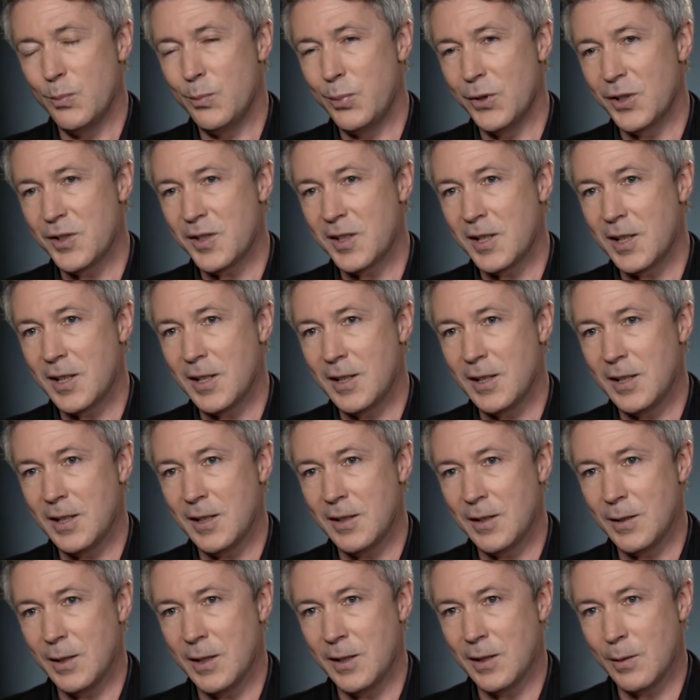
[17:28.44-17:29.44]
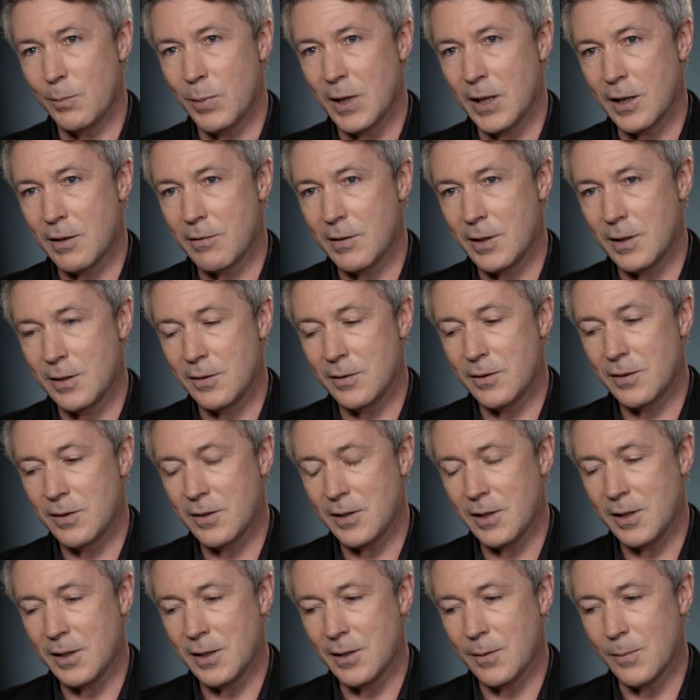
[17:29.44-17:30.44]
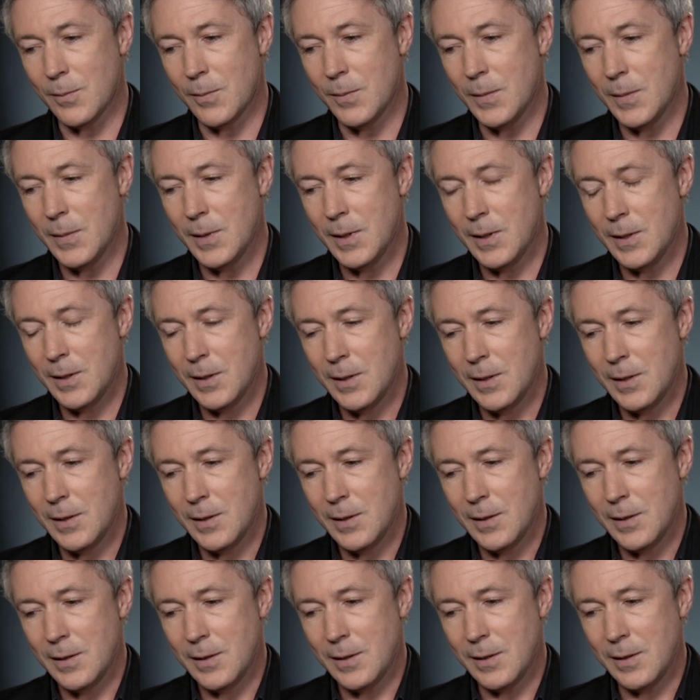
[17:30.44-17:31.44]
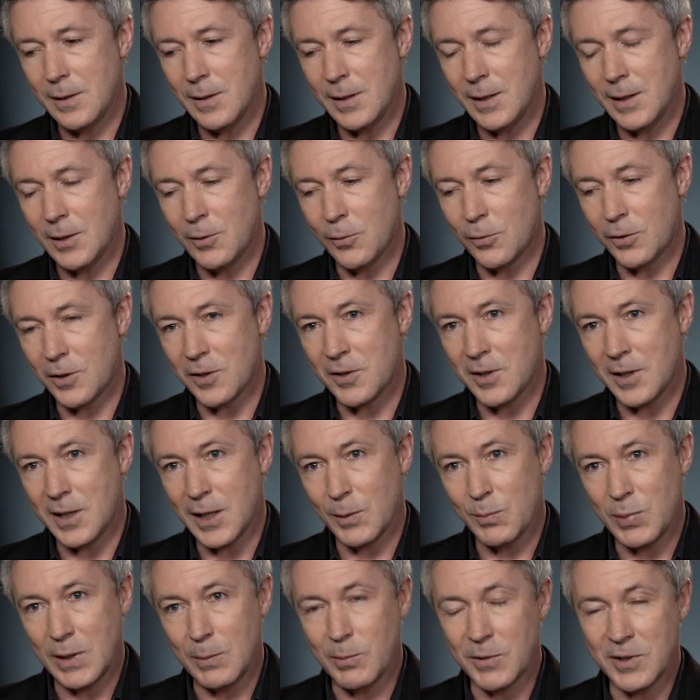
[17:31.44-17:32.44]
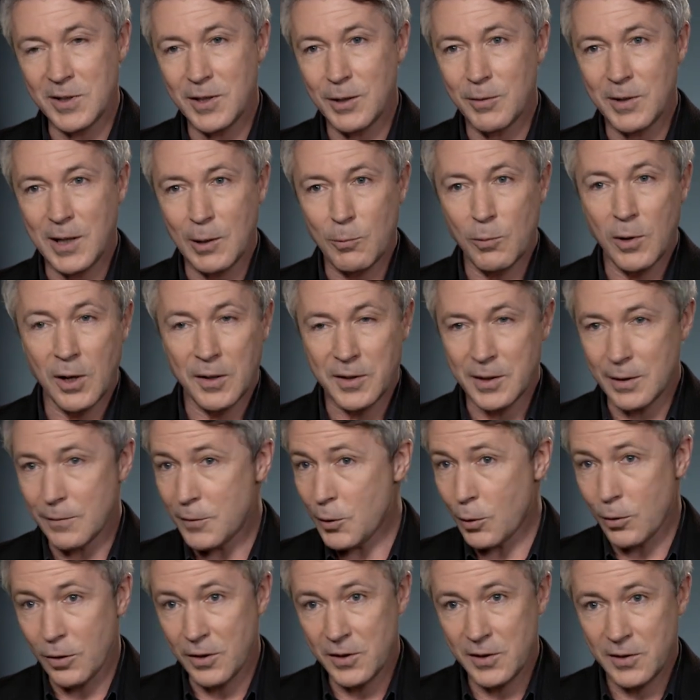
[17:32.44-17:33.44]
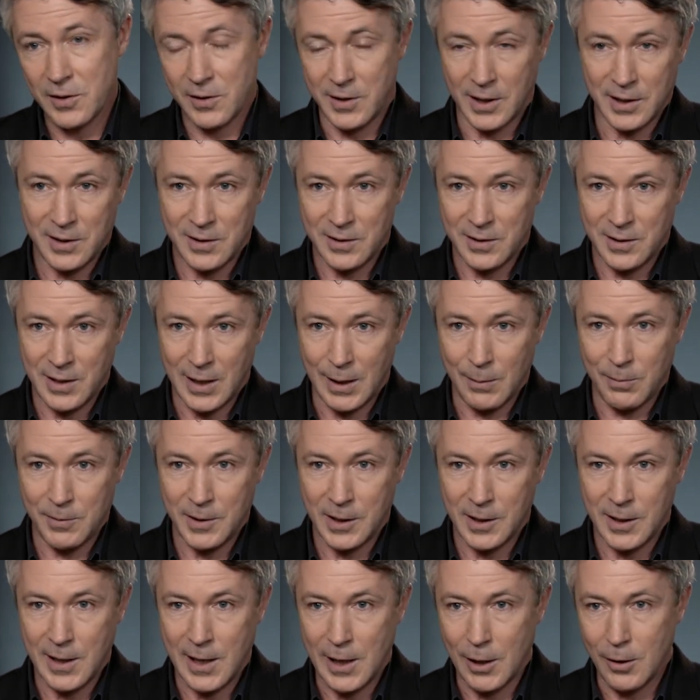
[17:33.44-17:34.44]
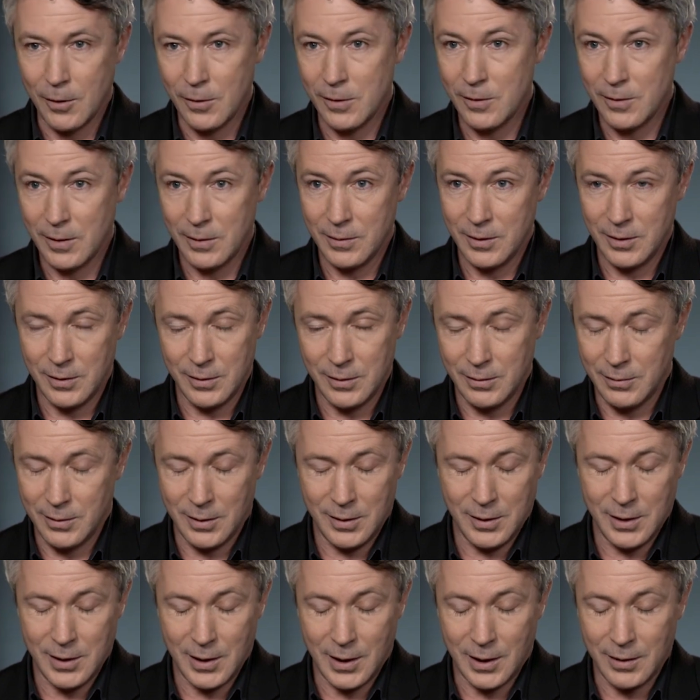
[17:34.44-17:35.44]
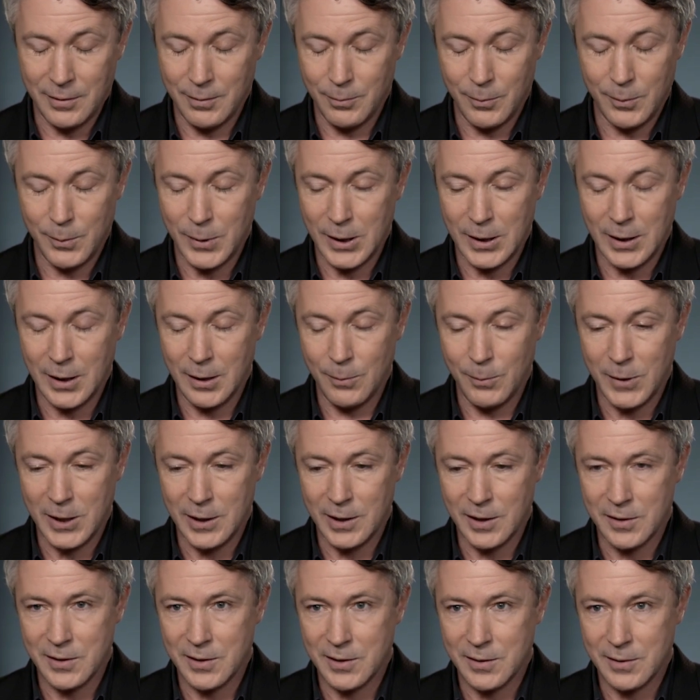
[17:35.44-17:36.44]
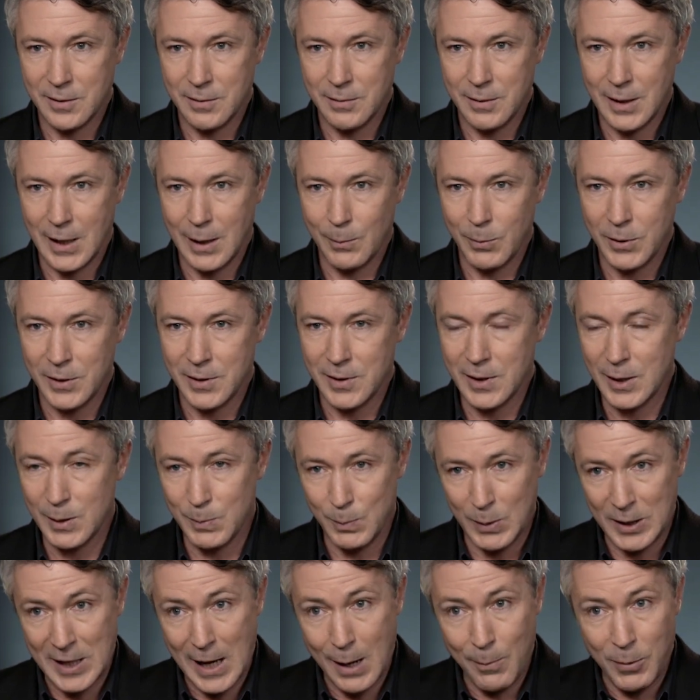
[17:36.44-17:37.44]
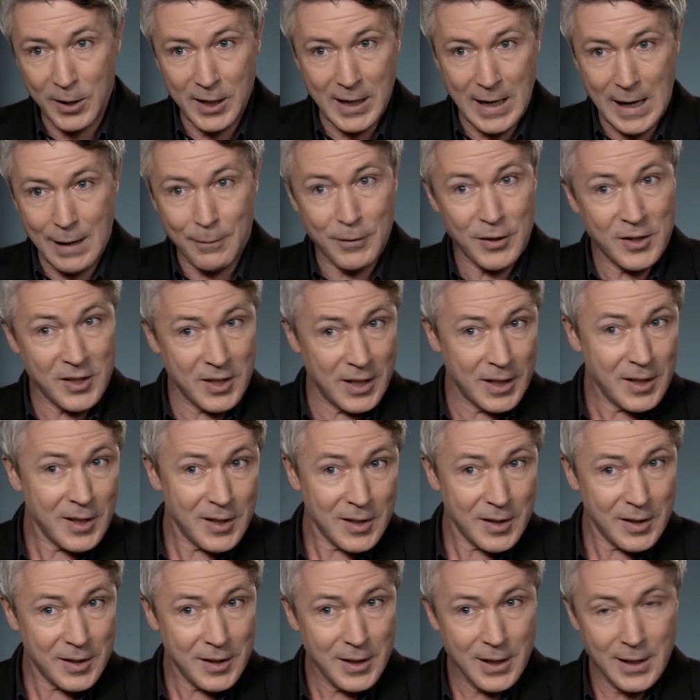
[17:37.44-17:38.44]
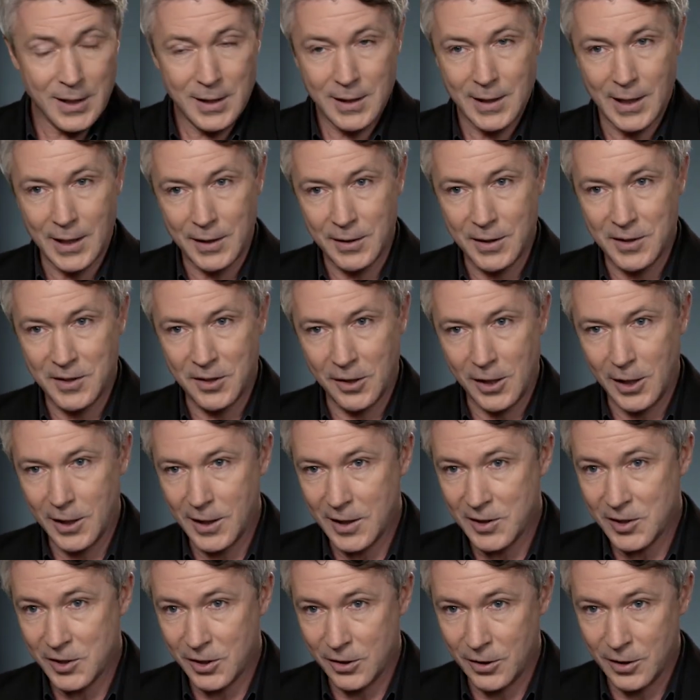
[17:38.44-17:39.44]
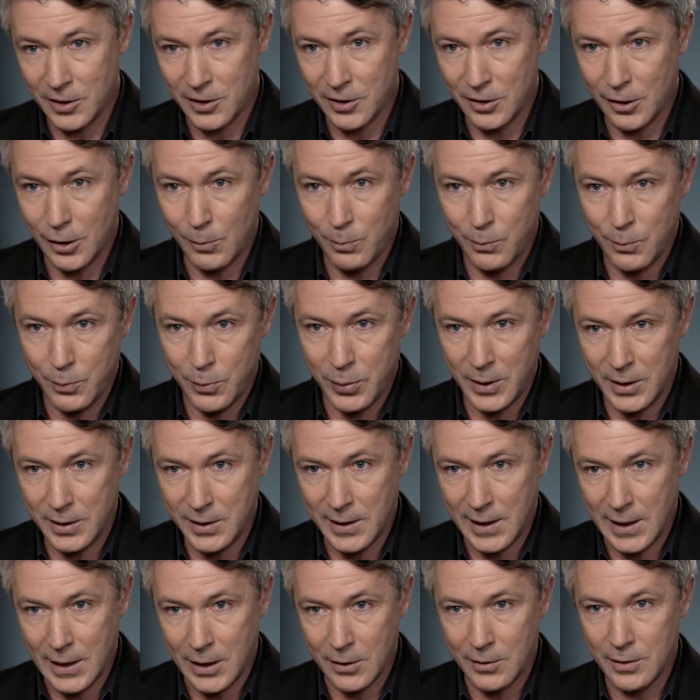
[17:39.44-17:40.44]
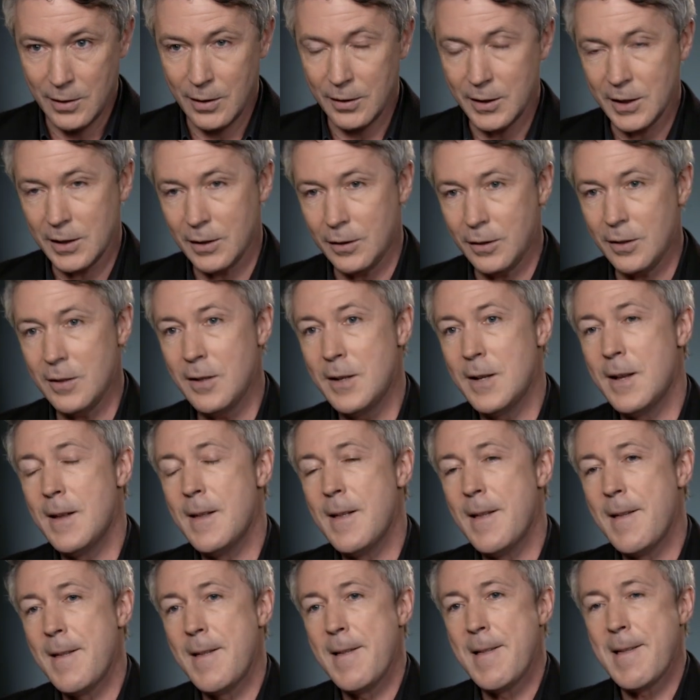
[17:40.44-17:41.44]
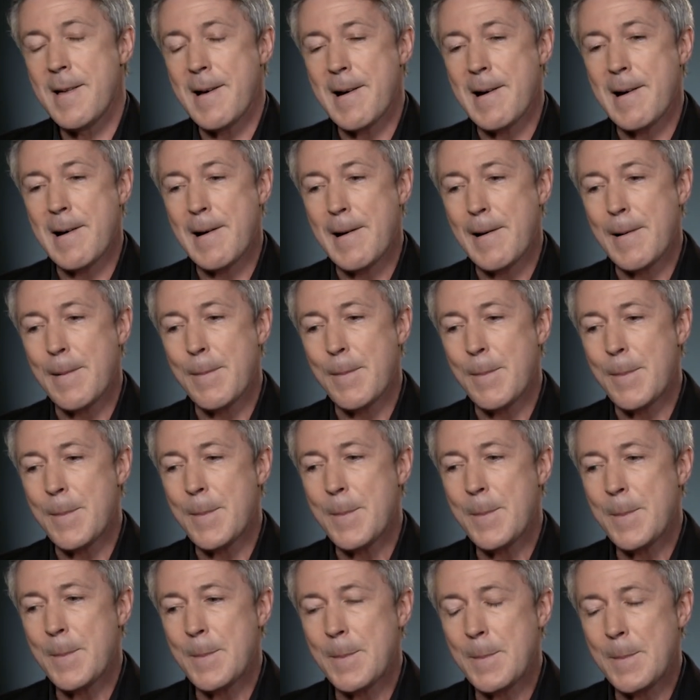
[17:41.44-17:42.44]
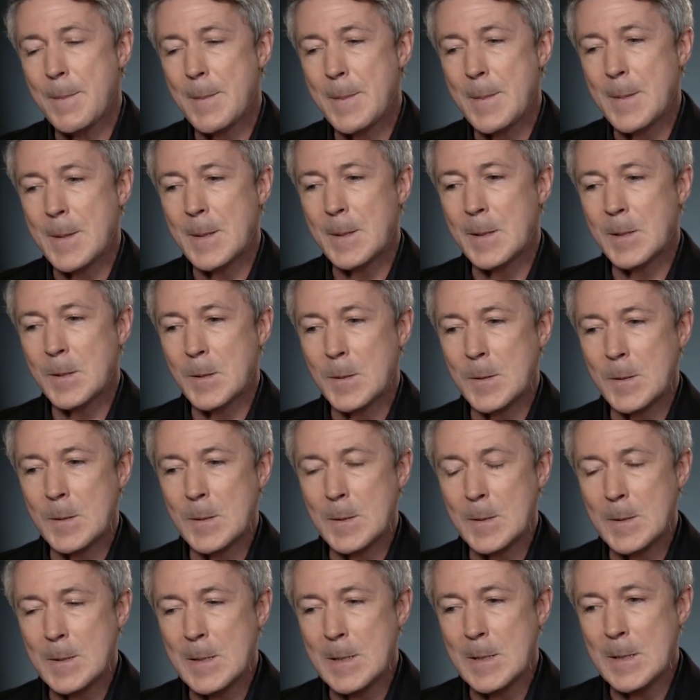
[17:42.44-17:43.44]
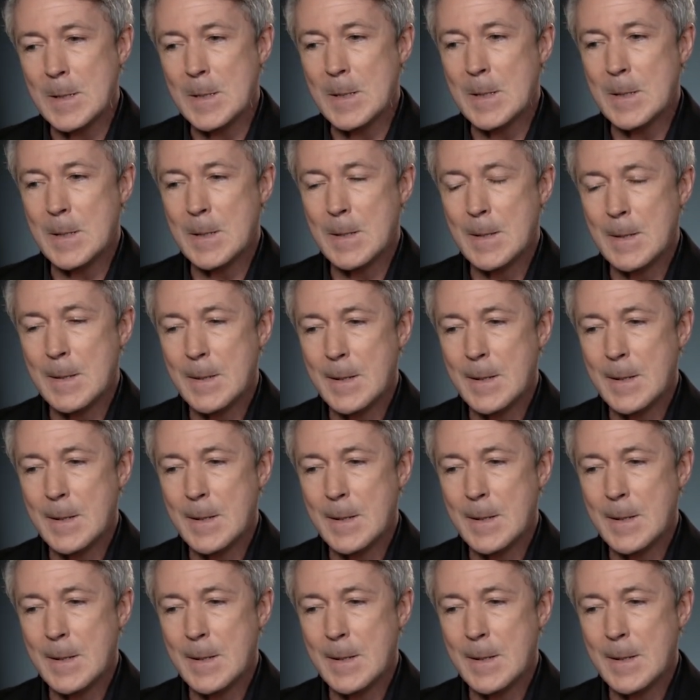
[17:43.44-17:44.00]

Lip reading: buzzing in the background. In order to get people to do what they want. And of course, that's happening now. Yeah, I mean, it's happened. It's been happening ever since, and the dial gets turned up and down a little. Mm. And certainly